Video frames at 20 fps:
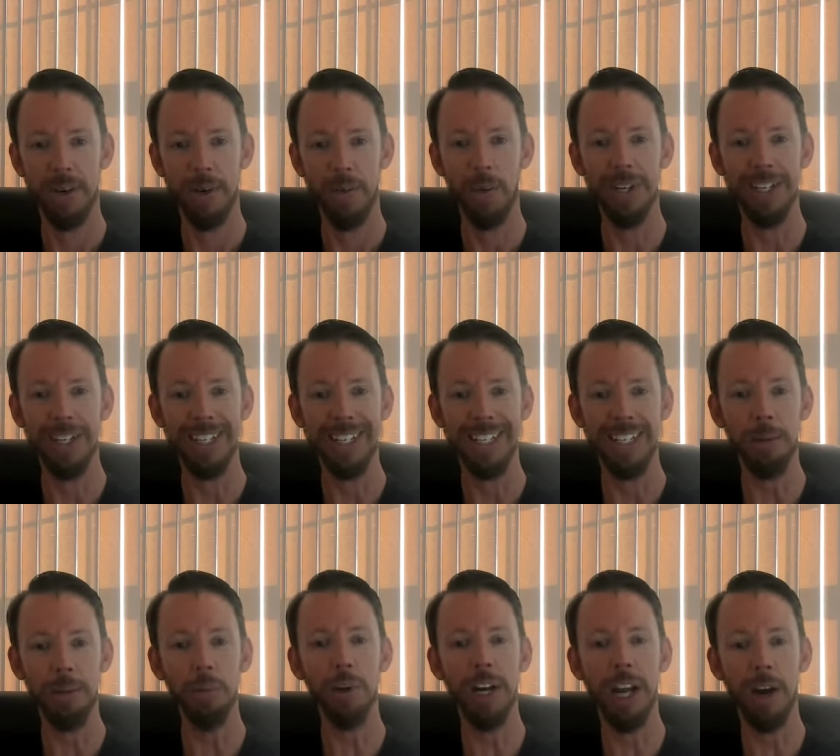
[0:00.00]
which is
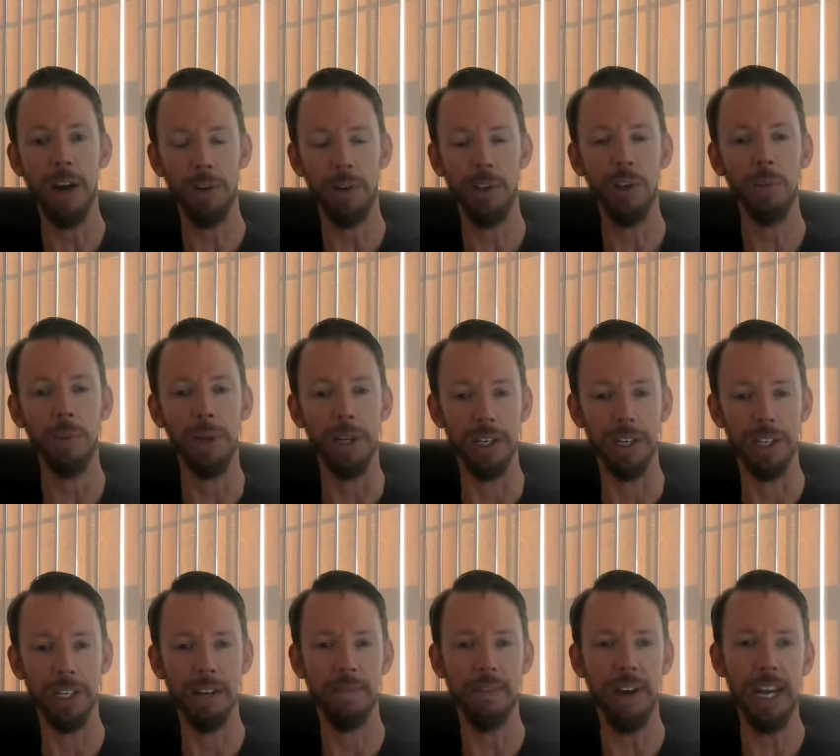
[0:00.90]
similar to how
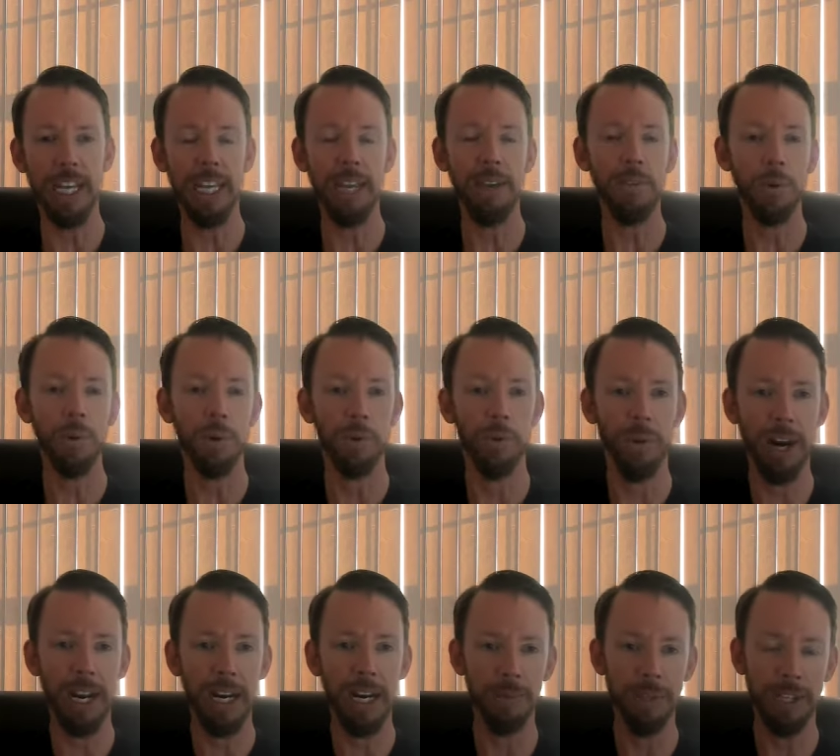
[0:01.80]
humans, if I gave you a
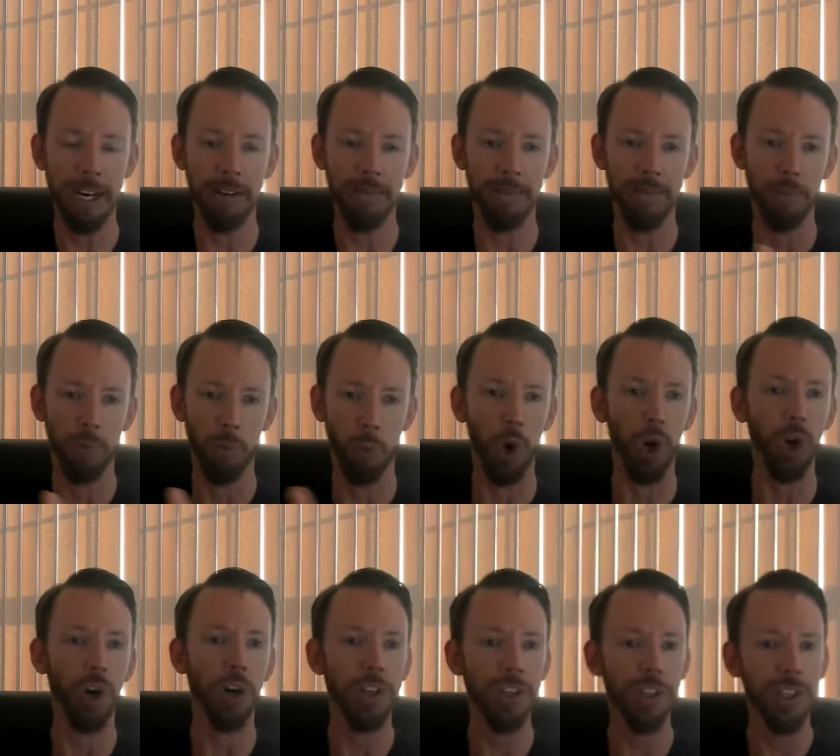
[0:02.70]
random set of
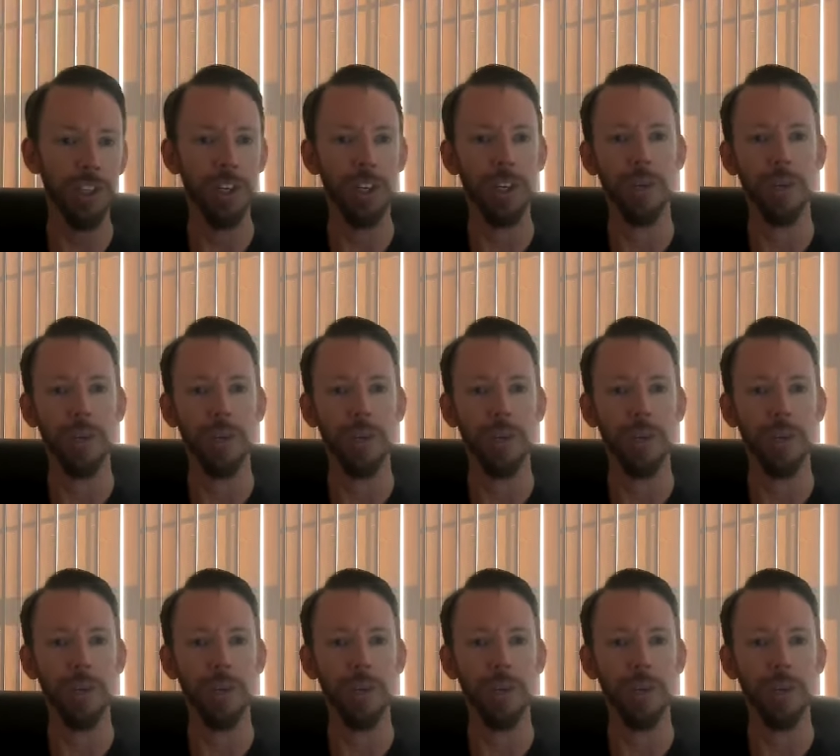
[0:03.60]
words